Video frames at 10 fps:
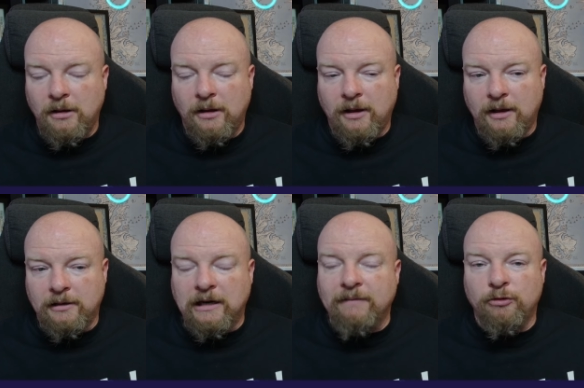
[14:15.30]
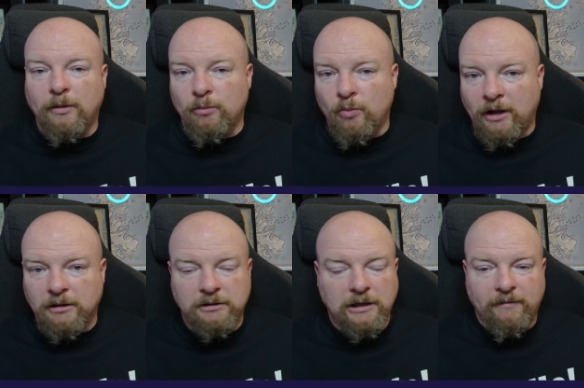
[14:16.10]
Uh, none of it's written well,
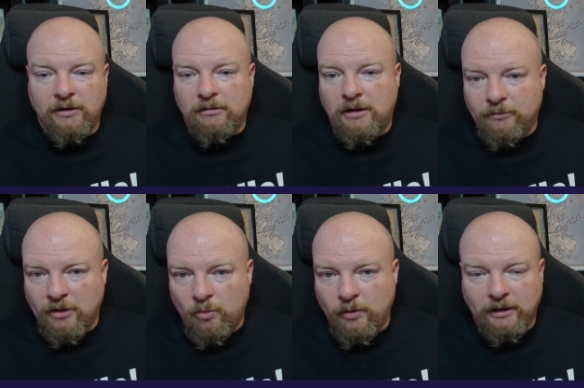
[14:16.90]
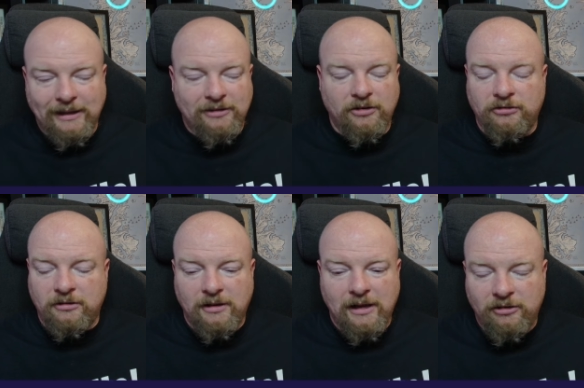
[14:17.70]
none of it comes out well. It just,
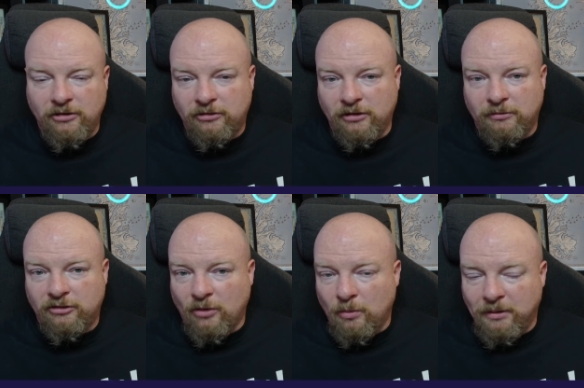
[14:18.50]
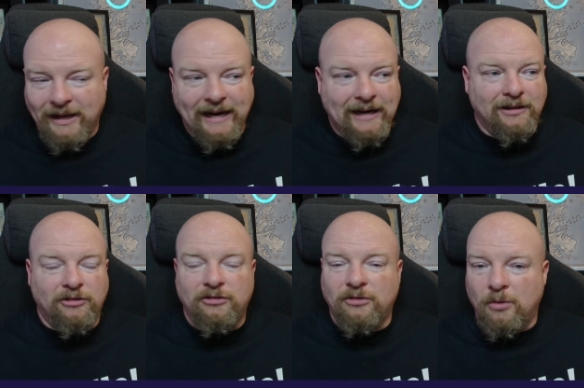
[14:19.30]
it just is so bland and
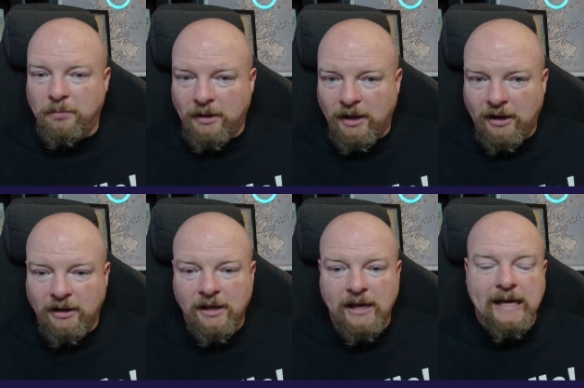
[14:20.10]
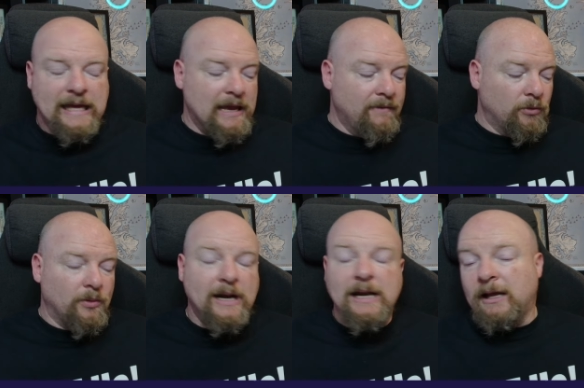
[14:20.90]
so blah. Even
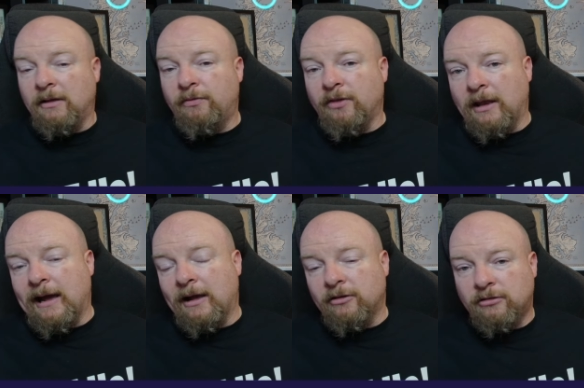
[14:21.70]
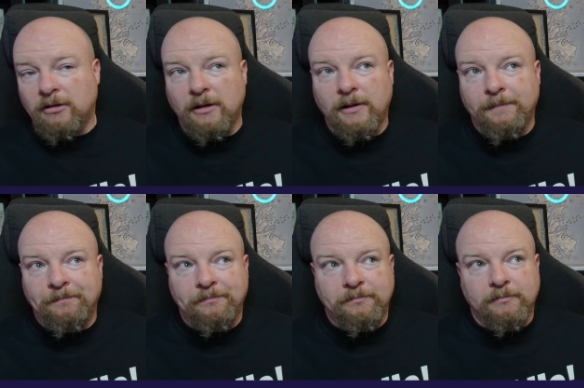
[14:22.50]
reading the last
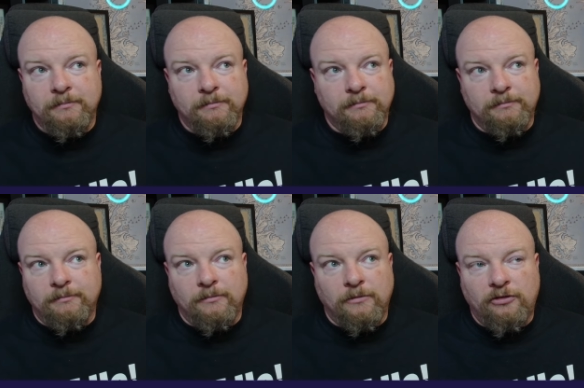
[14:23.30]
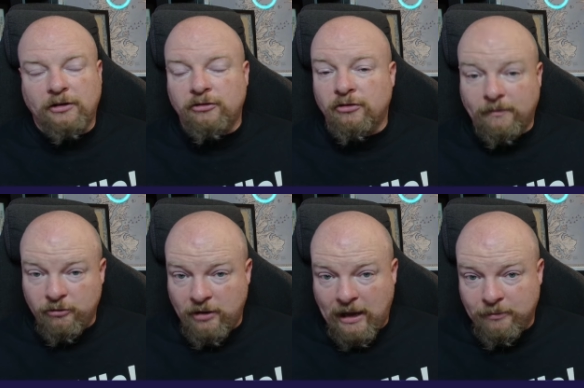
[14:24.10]
six or seven
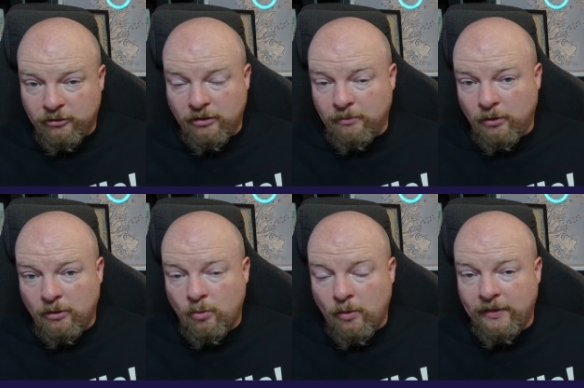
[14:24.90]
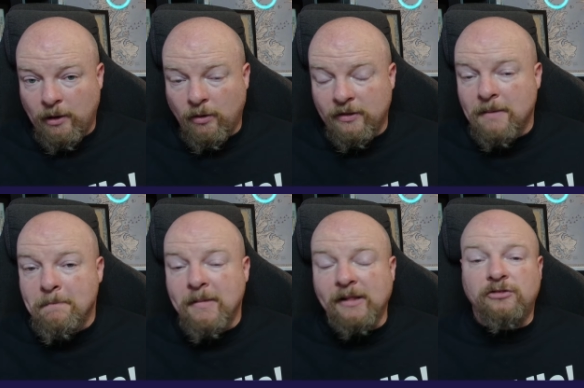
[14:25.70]
chapters of the book, when they were in
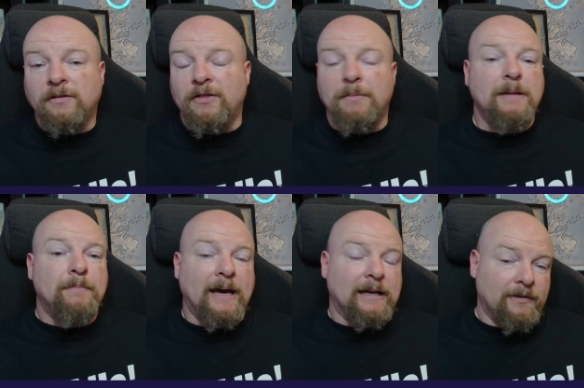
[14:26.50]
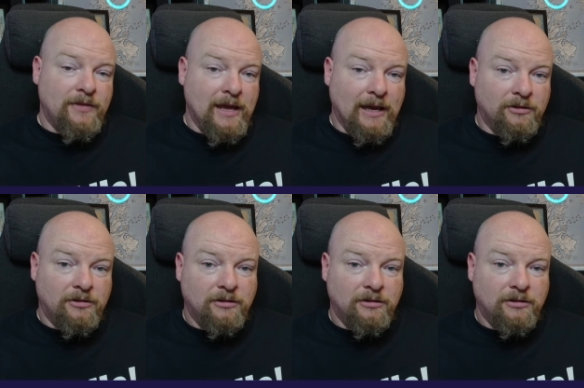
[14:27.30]
the midst of the big battle at the end,